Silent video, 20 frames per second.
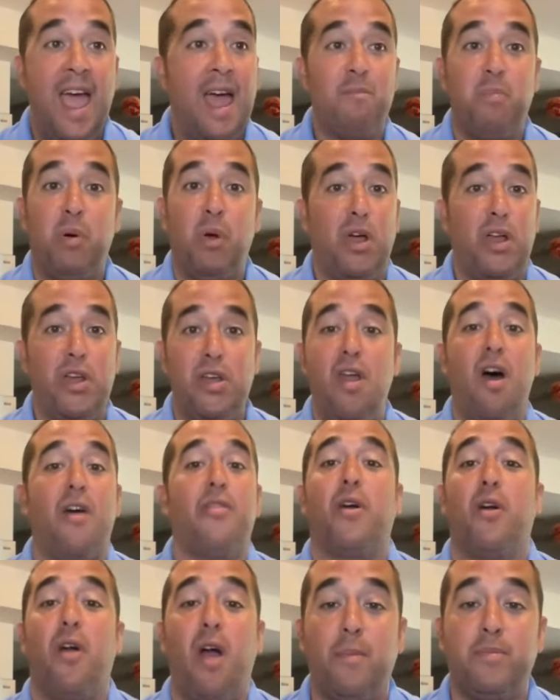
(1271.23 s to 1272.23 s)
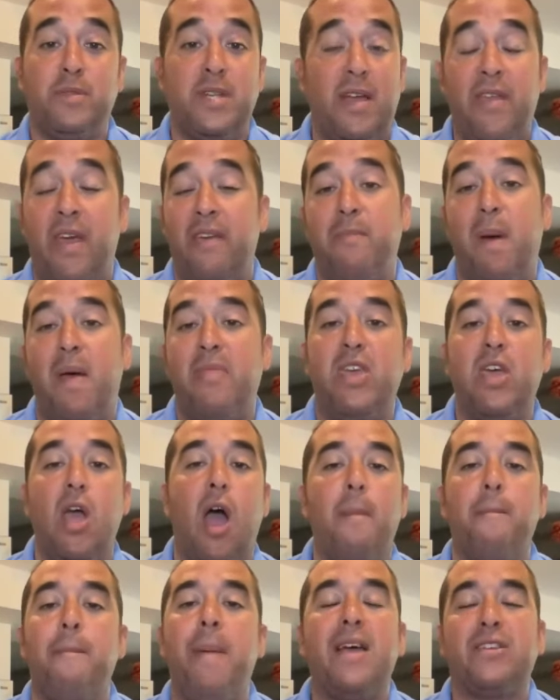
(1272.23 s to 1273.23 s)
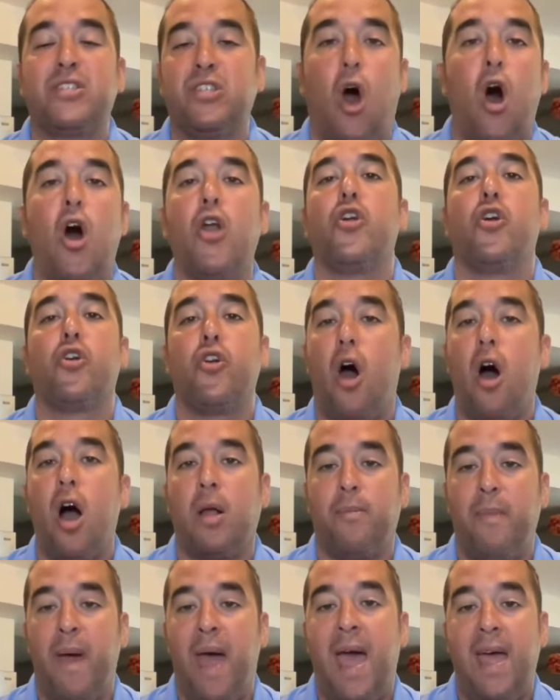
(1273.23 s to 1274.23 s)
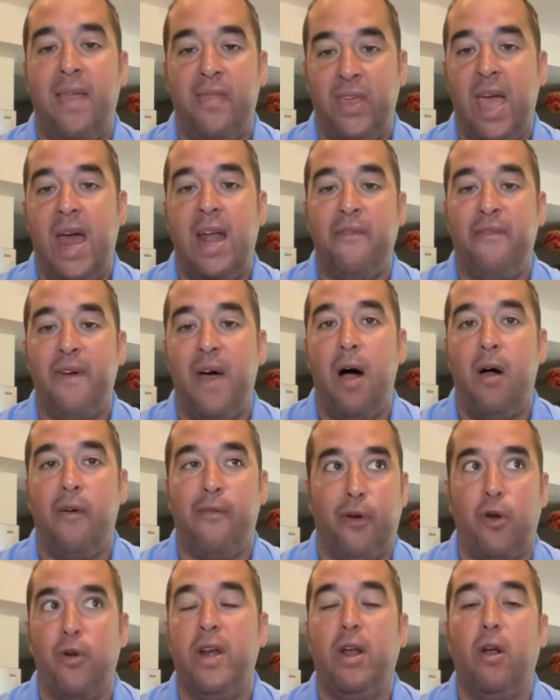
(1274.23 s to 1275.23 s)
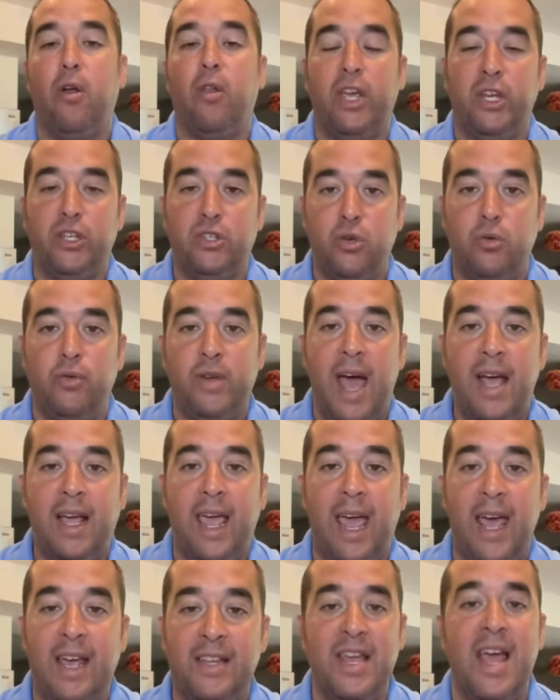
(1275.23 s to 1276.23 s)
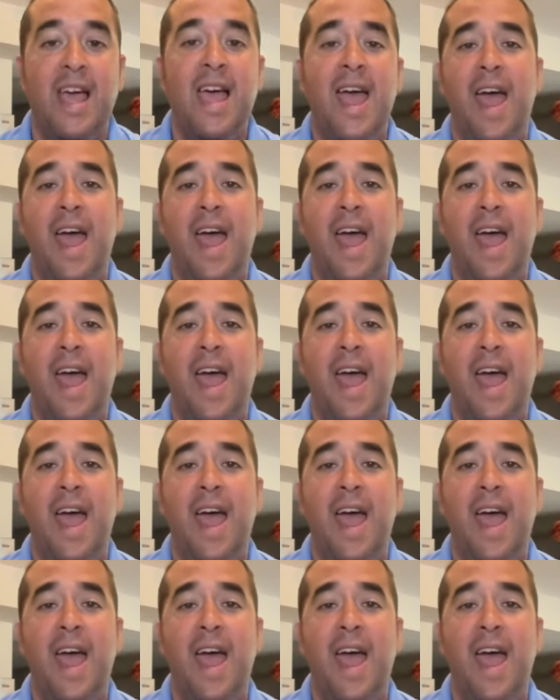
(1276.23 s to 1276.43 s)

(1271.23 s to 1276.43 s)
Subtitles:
and pull another upset, they've been the best underdog bet in the NFL for nearly two decades.